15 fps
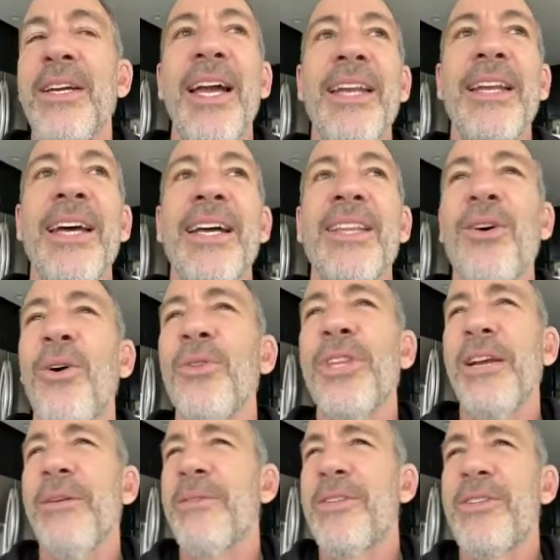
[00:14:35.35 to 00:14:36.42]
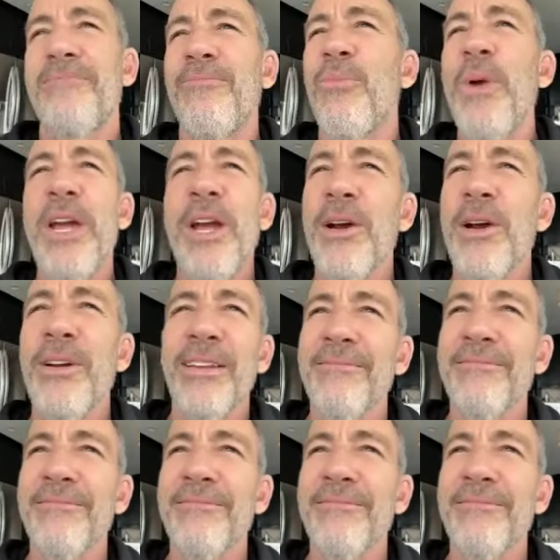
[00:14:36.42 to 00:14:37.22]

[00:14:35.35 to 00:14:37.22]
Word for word: and uh, the whole thing was weird.